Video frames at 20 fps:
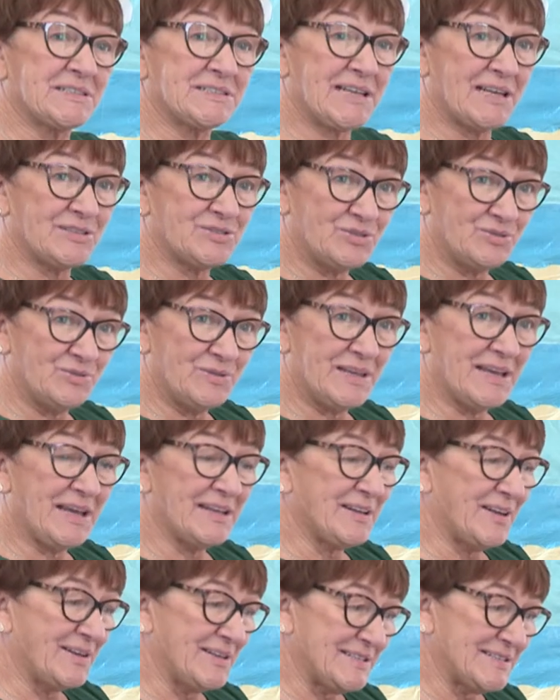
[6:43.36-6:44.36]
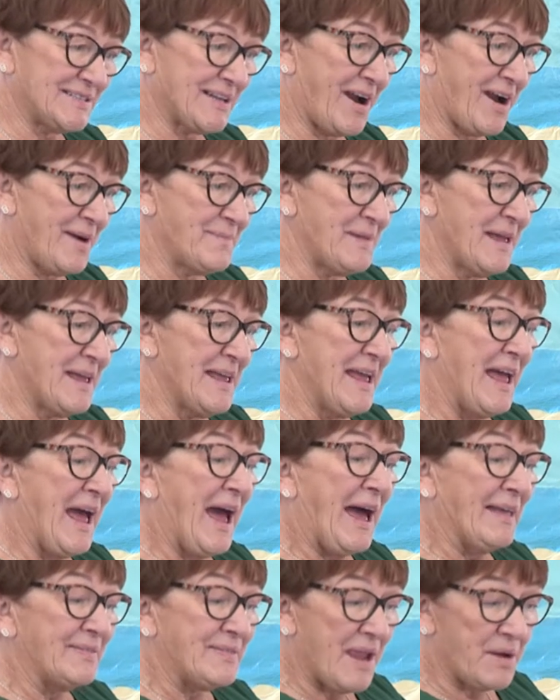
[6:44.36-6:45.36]
a tattoo he had on his arm,
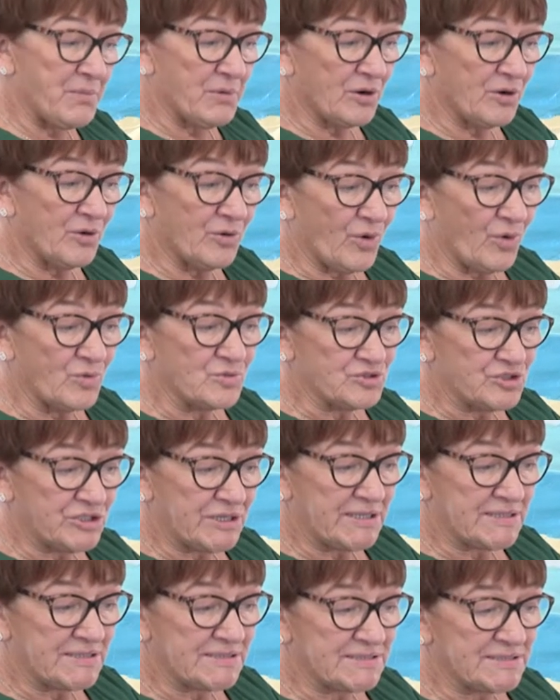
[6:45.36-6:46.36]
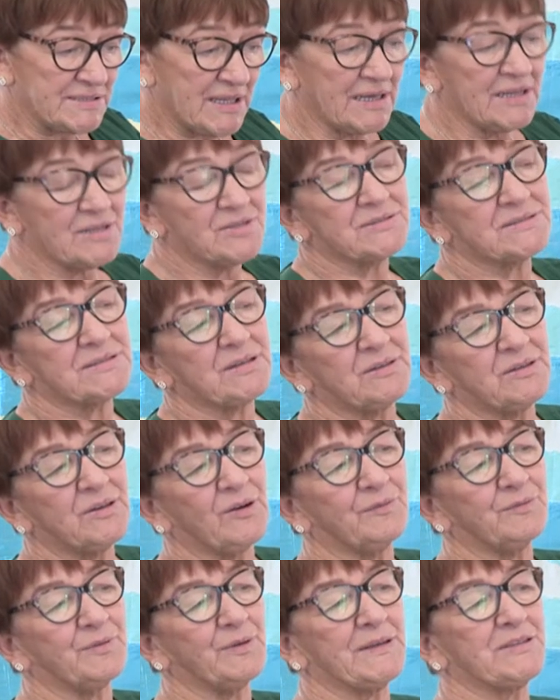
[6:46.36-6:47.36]
and they were her own jeans. And I used to
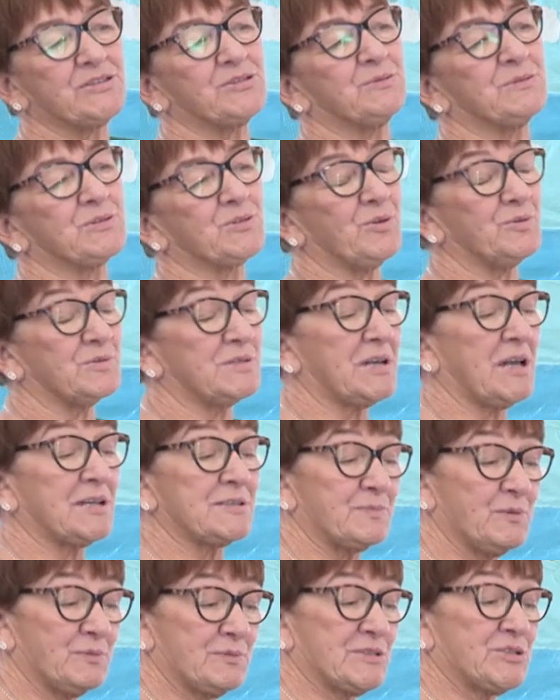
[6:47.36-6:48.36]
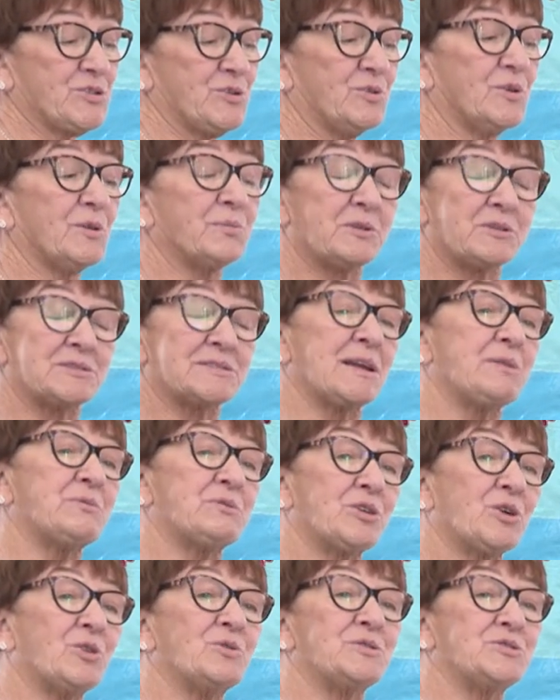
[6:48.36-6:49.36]
love when she was going to the hospital, we'd do her up because they
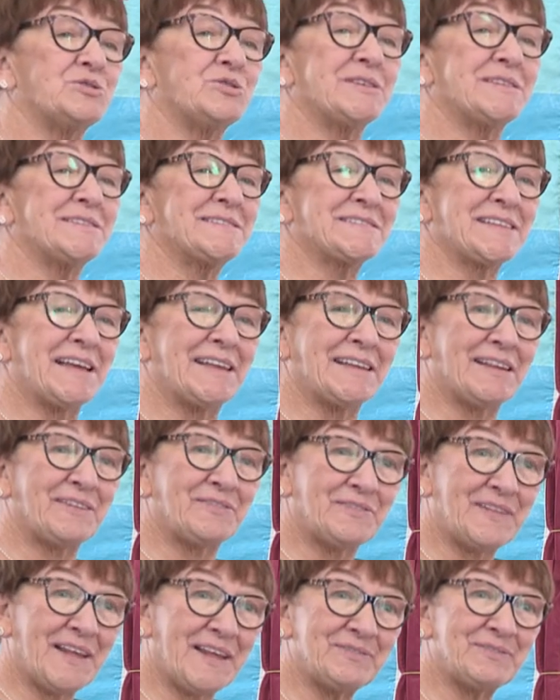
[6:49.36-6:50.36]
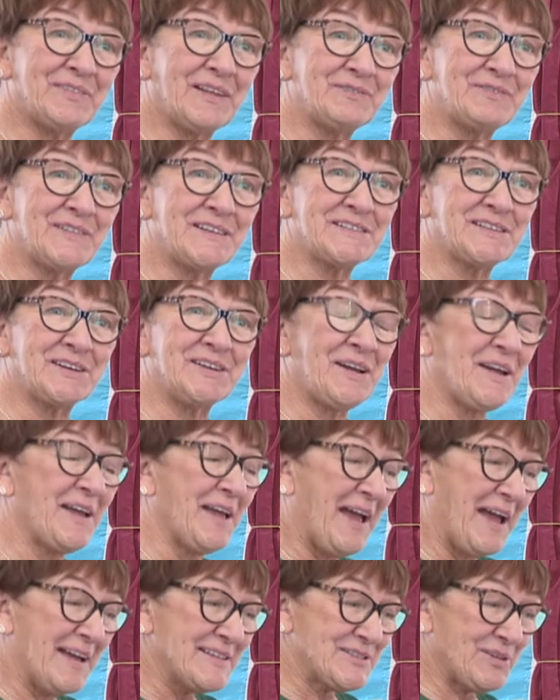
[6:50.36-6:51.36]
were the only jeans then that fit her.
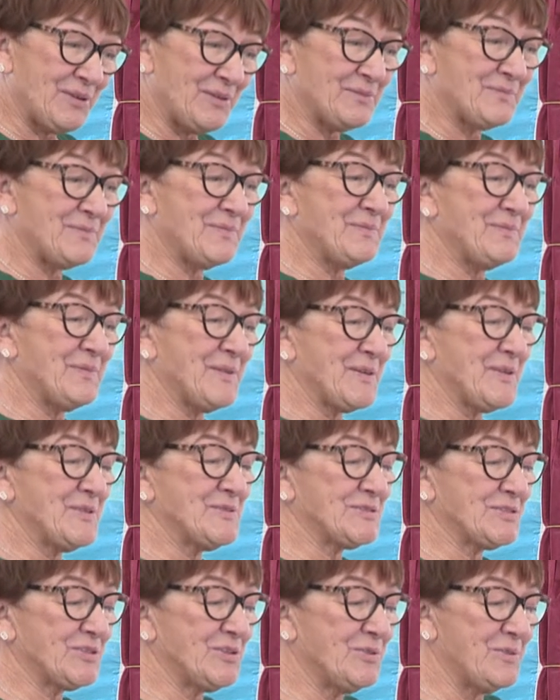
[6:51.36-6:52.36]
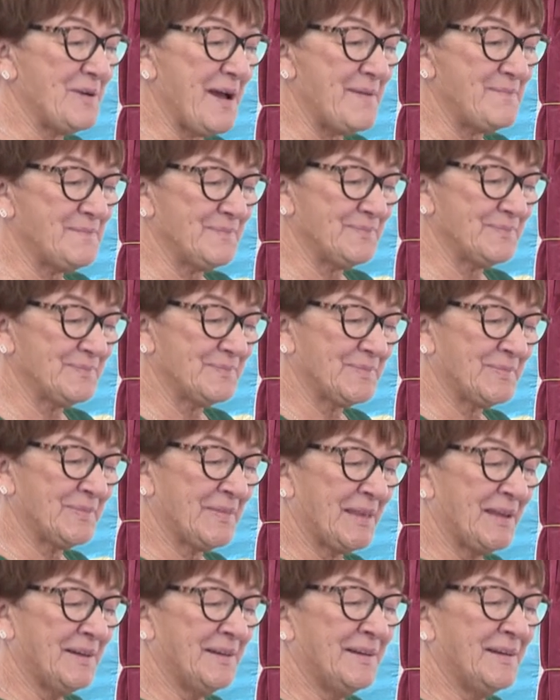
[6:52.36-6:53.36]
So we used to I
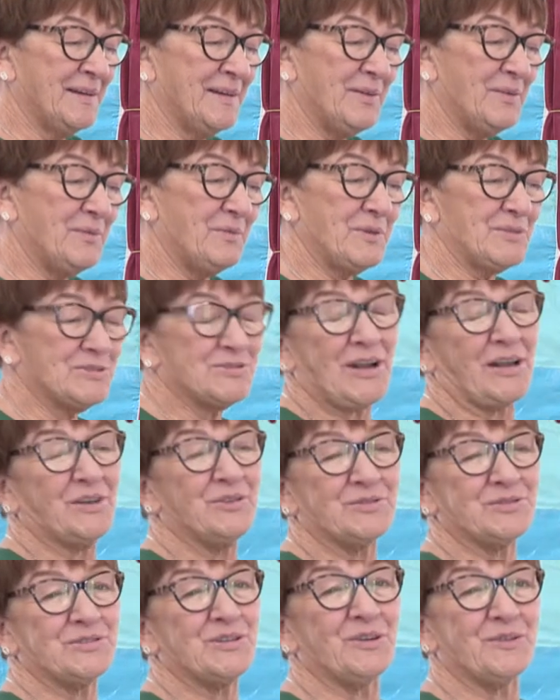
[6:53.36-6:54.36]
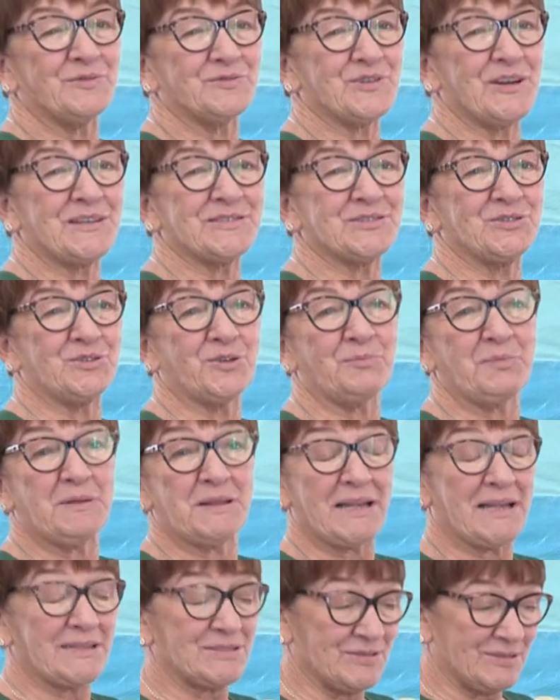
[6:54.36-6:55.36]
used to love dressing her up,
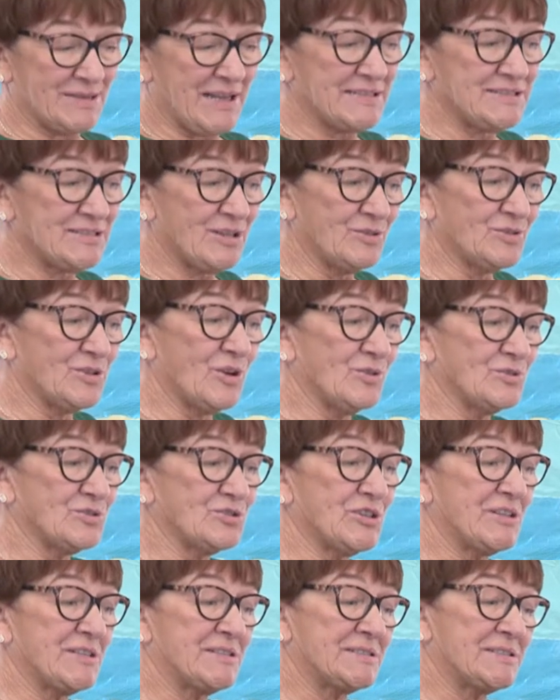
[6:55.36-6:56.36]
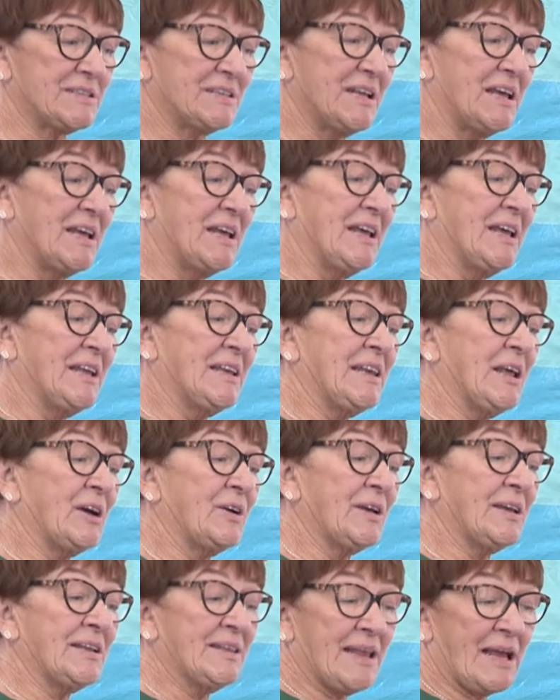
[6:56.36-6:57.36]
and that's how those jeans. And now
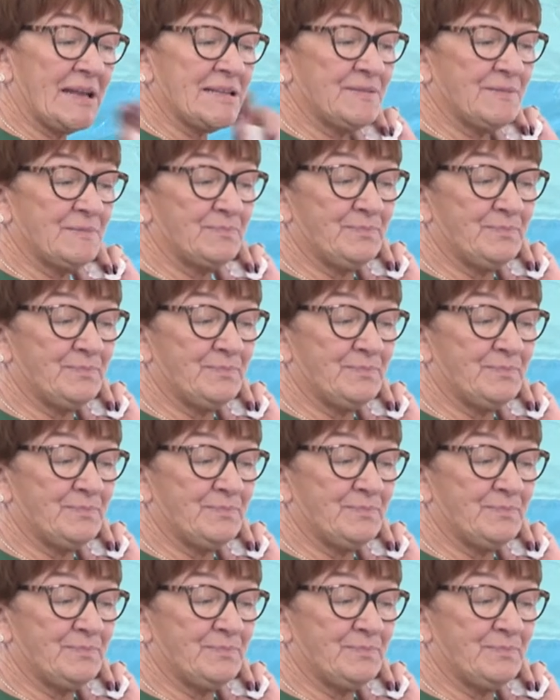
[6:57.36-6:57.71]
in that